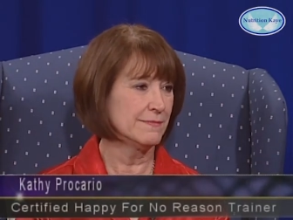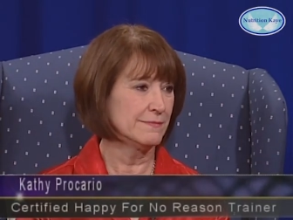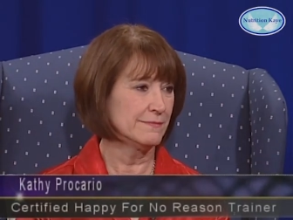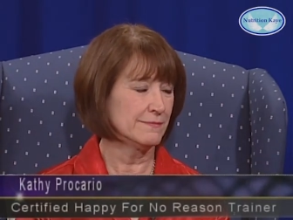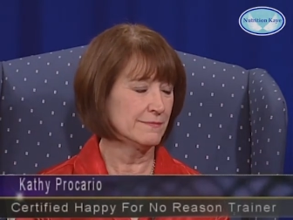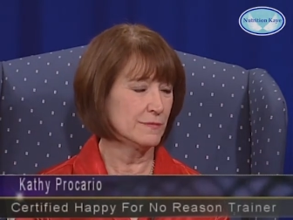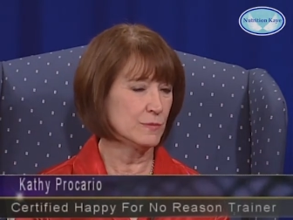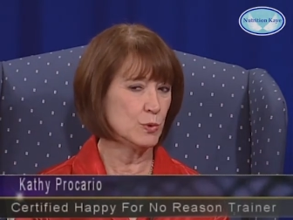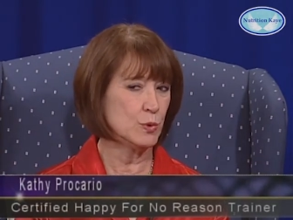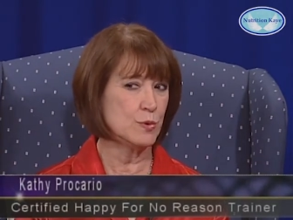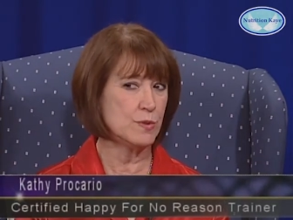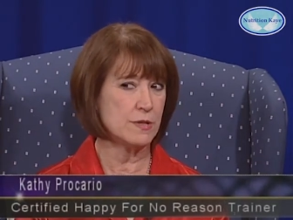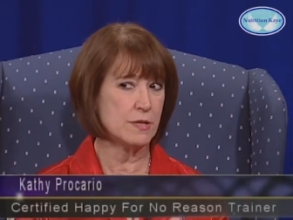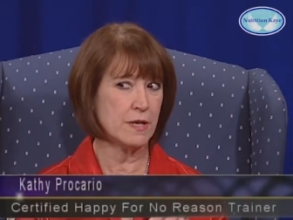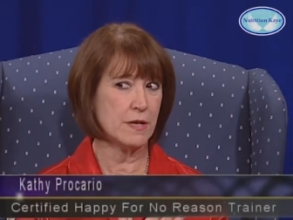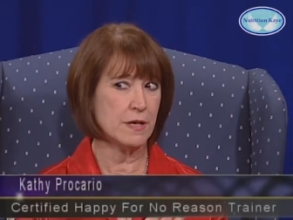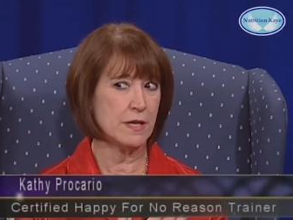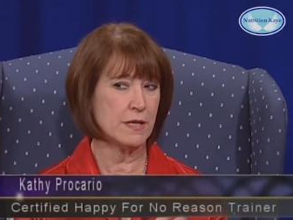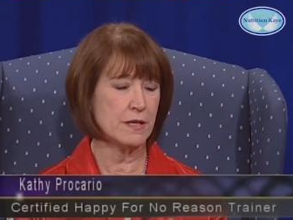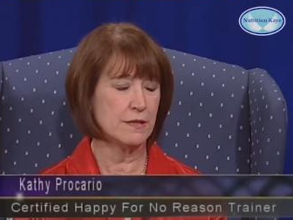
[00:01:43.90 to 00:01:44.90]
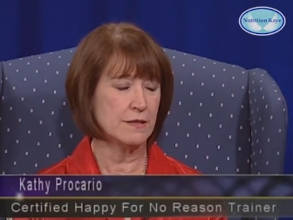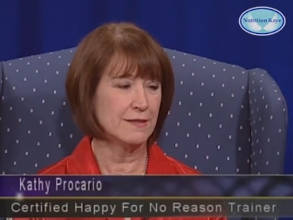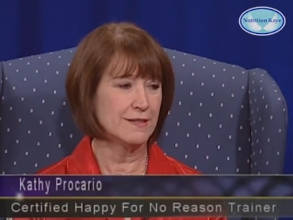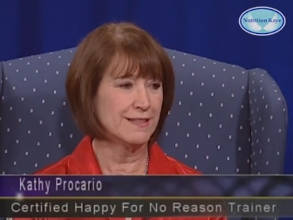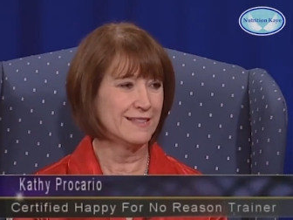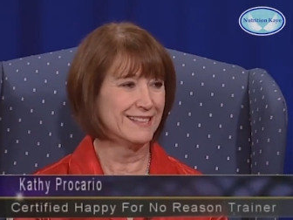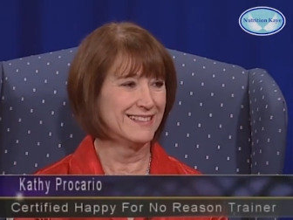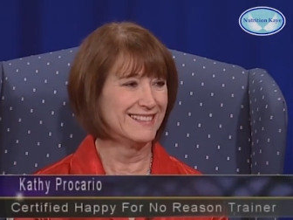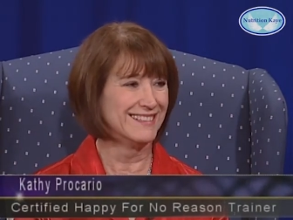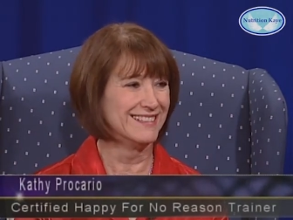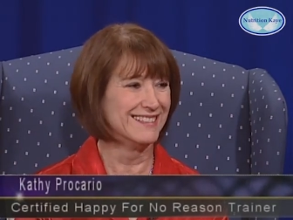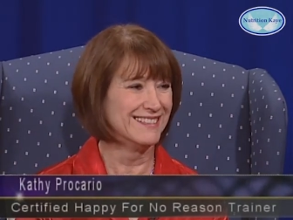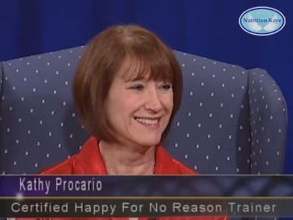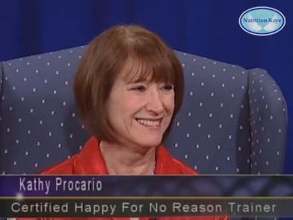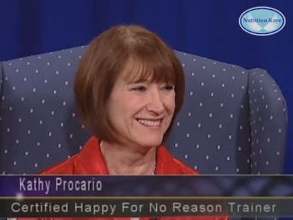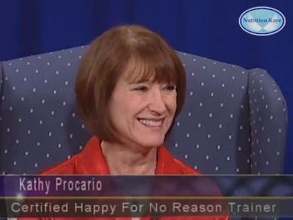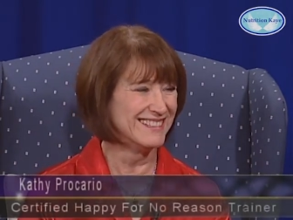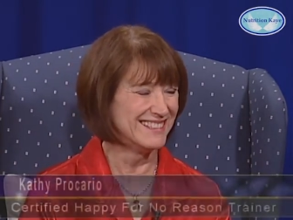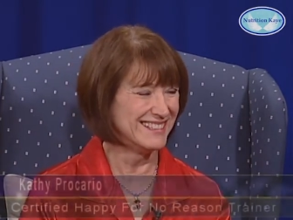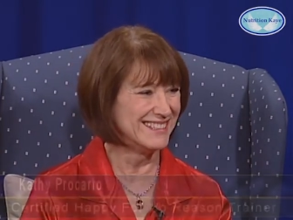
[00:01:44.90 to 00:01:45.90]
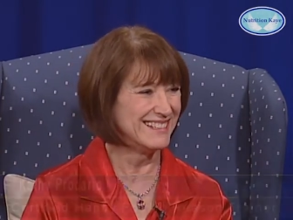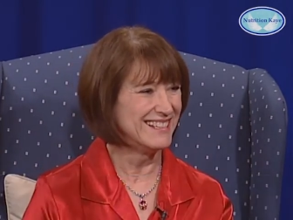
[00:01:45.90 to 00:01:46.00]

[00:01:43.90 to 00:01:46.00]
It's, I'm uh, sorry. Absolutely true.